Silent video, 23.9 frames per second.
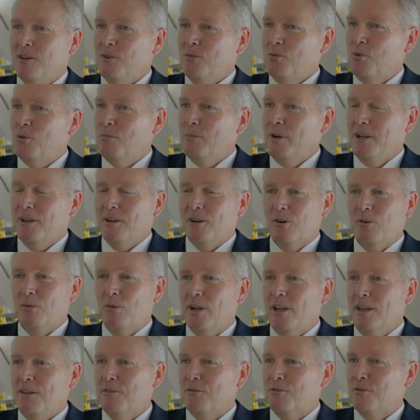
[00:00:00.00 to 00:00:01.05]
we'll make our
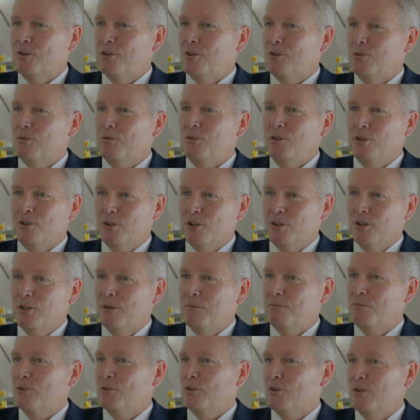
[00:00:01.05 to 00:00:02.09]
way through
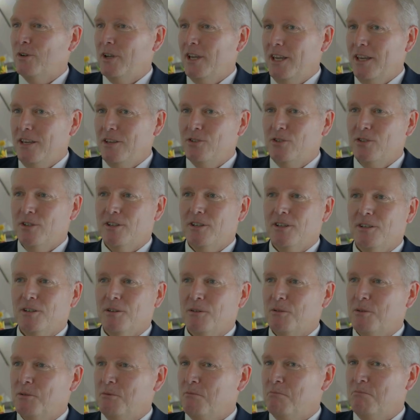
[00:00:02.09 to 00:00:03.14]
Europe, through
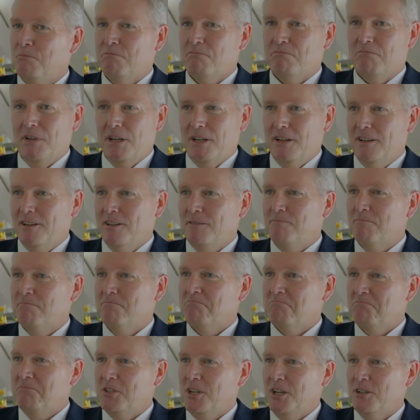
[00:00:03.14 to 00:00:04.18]
Asia,
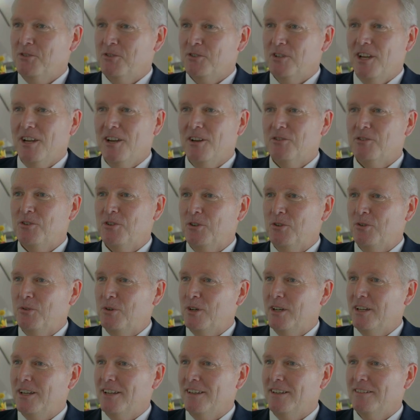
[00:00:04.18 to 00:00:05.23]
touch down to
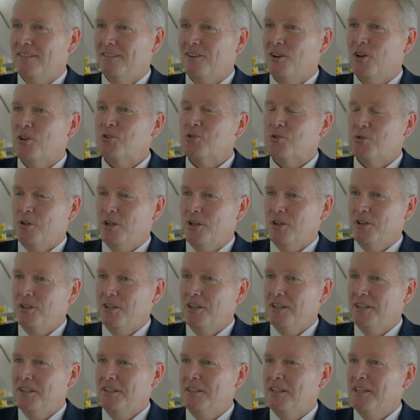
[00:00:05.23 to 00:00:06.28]

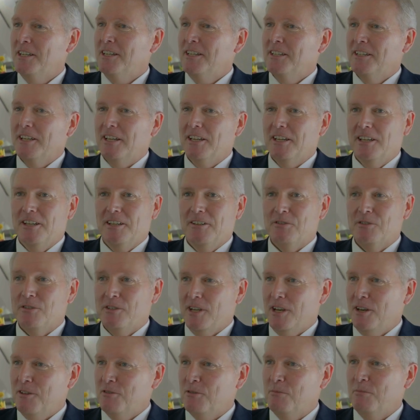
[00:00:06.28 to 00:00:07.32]
Australia,
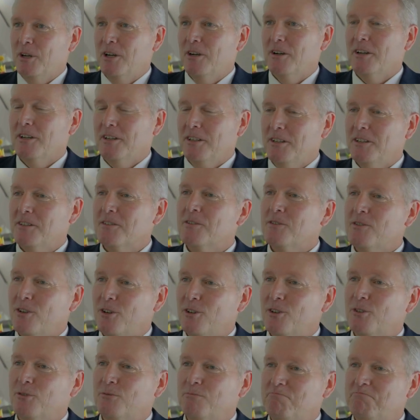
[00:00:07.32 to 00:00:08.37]
South America.
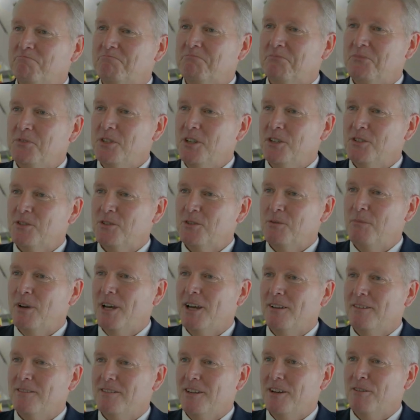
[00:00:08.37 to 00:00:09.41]
So just
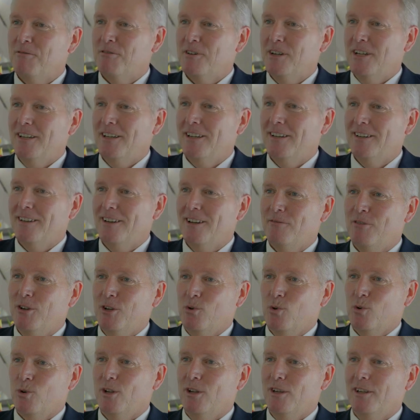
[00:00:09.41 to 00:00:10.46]
about every
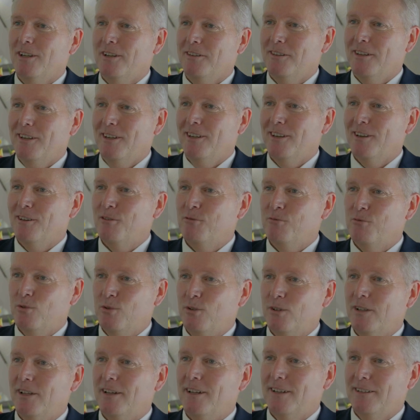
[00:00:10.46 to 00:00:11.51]
corner you can think of,
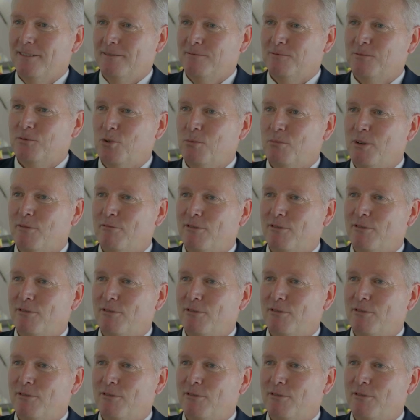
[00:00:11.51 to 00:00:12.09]
we'll be